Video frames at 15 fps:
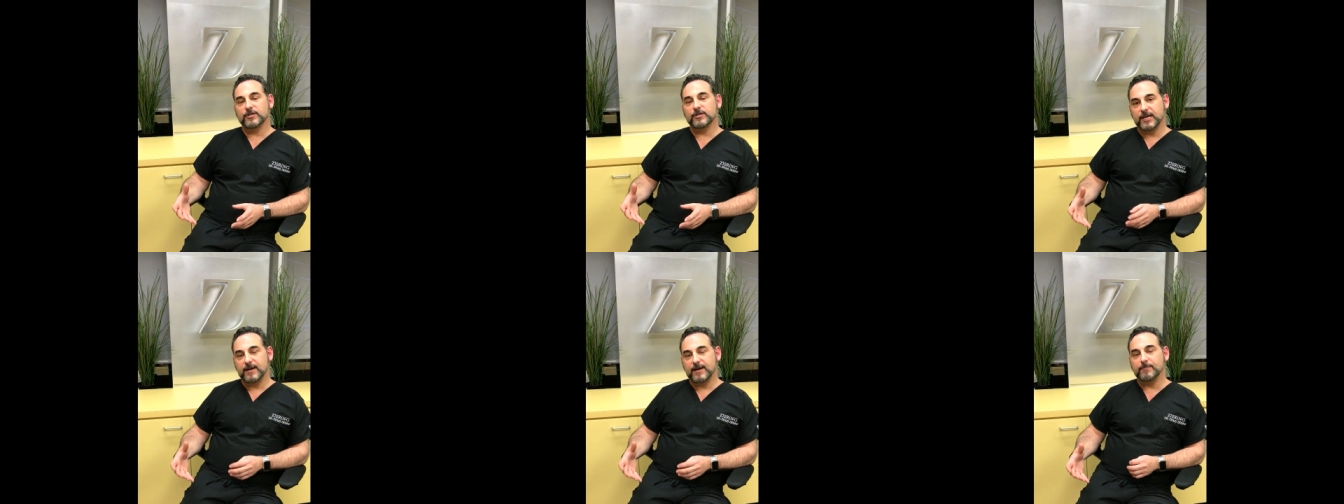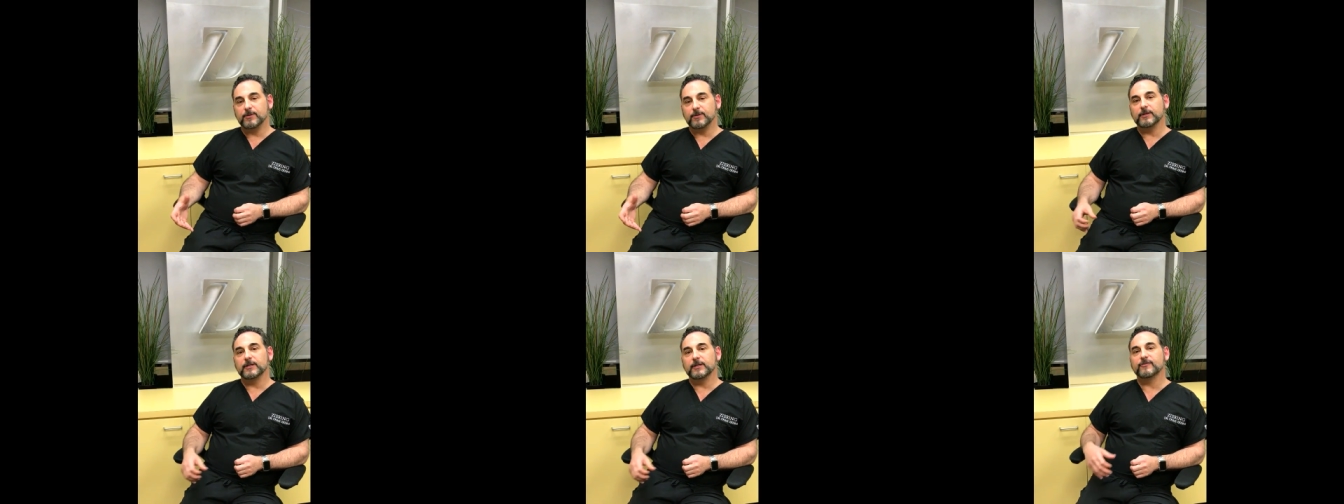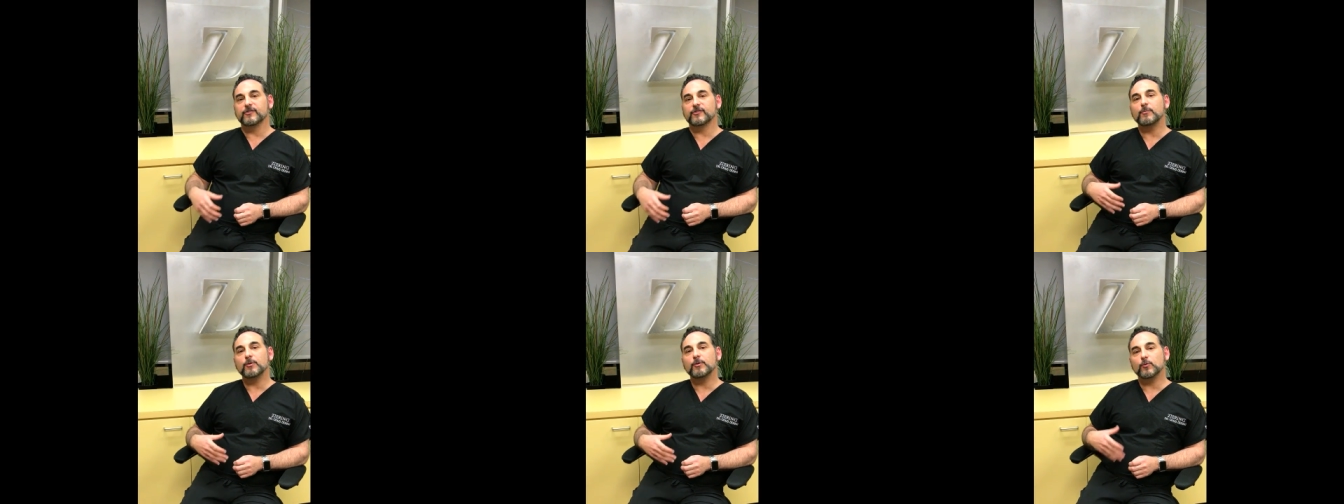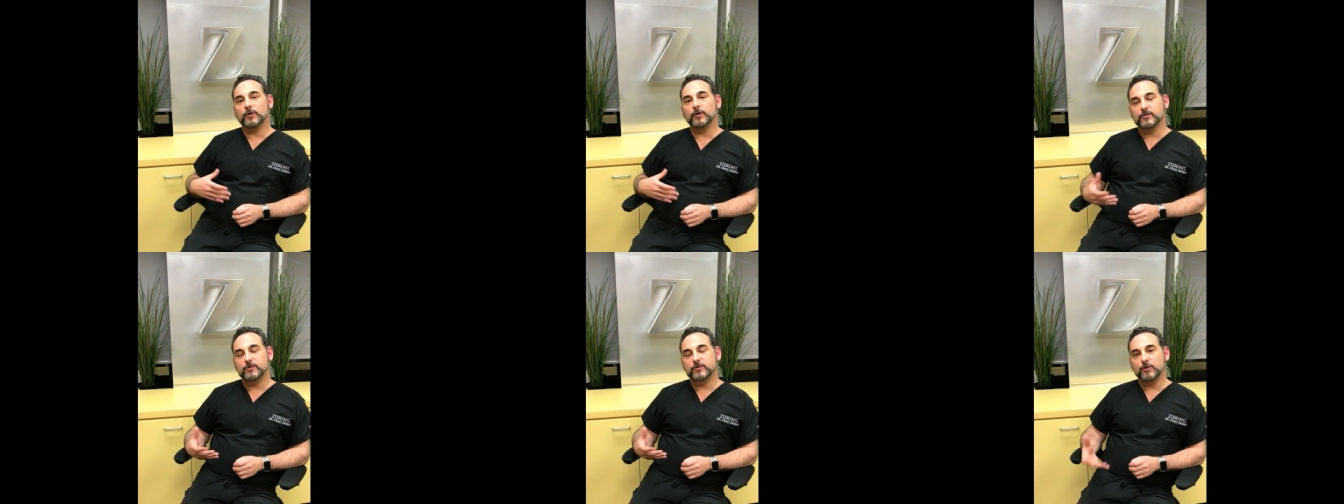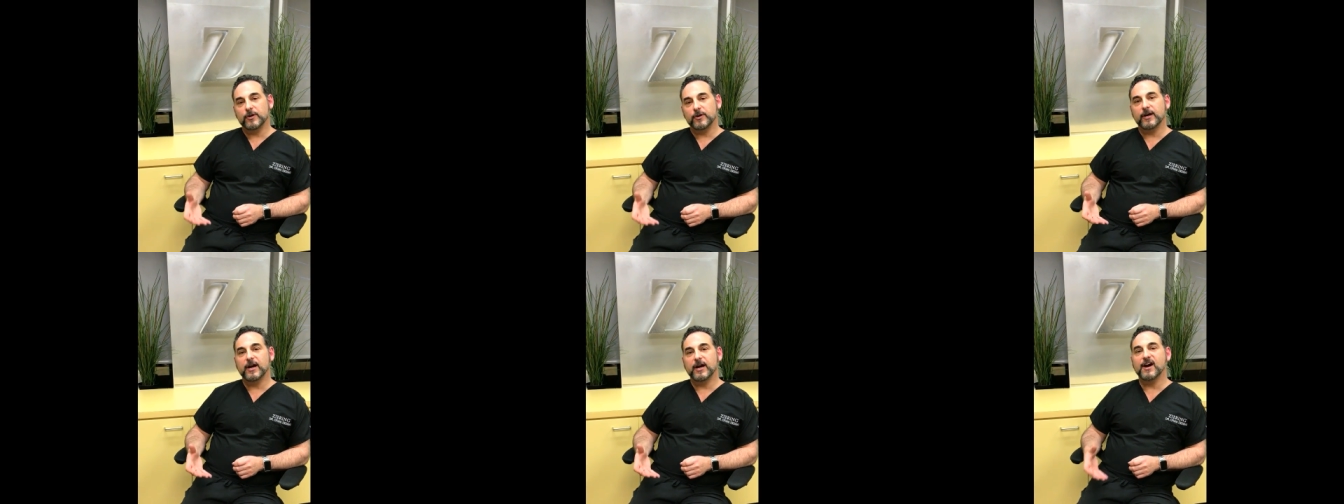For example, if someone wants
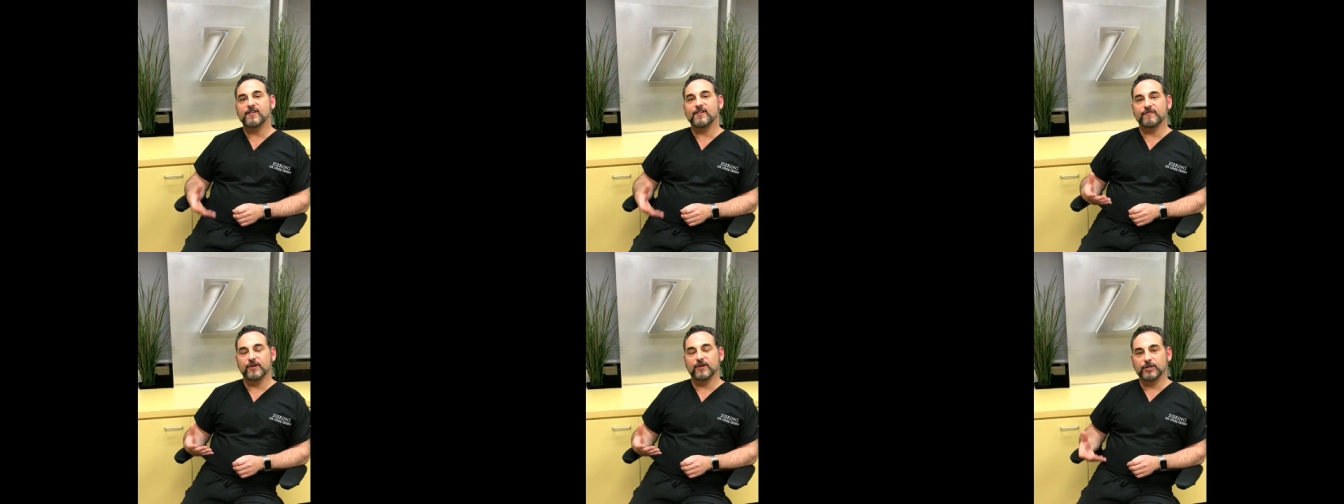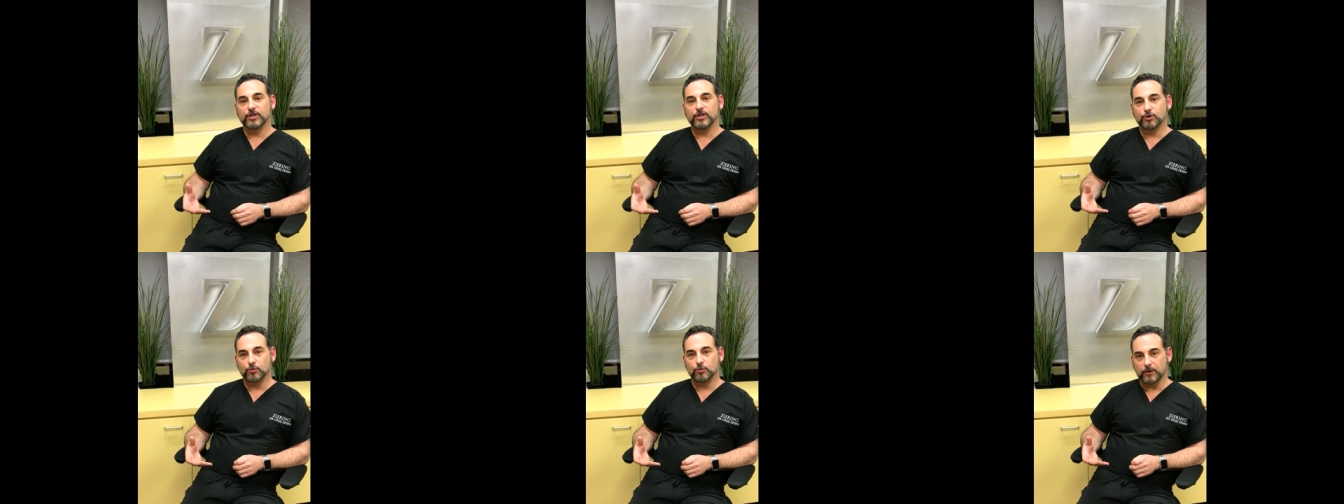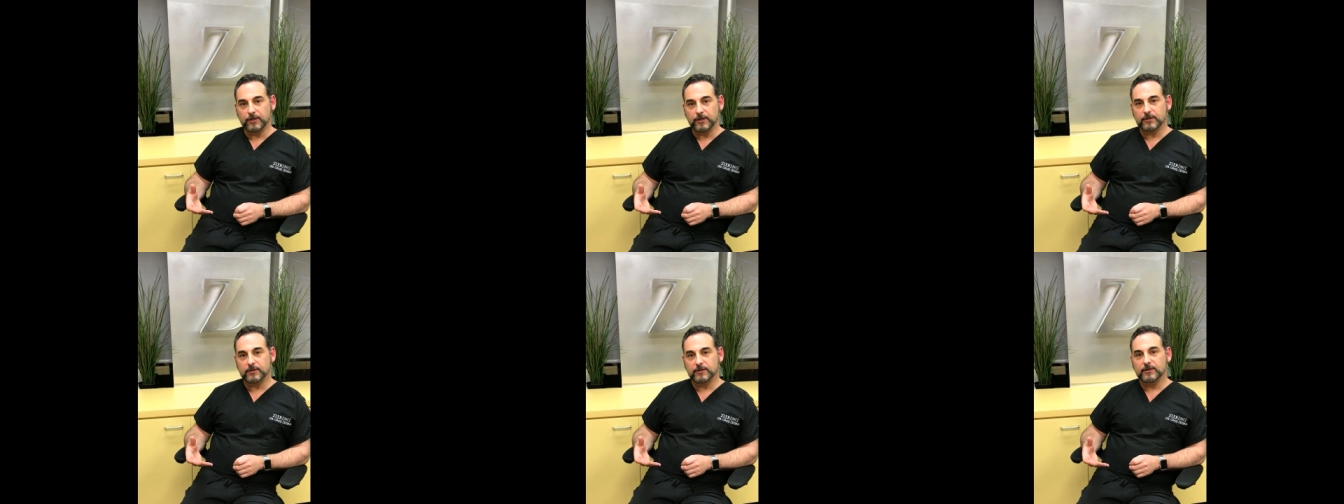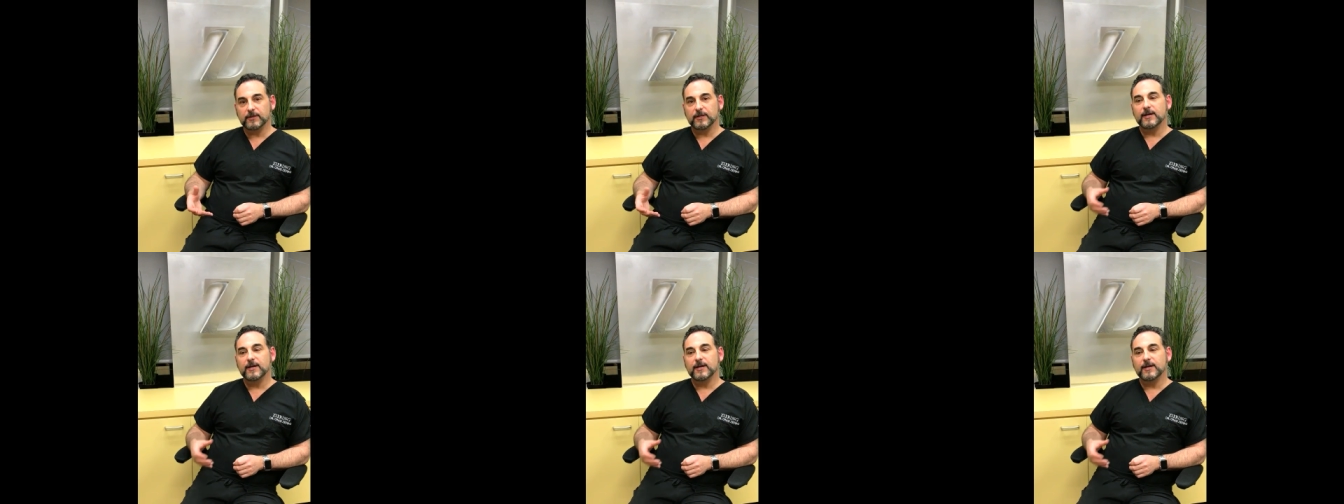to wear their hair very short,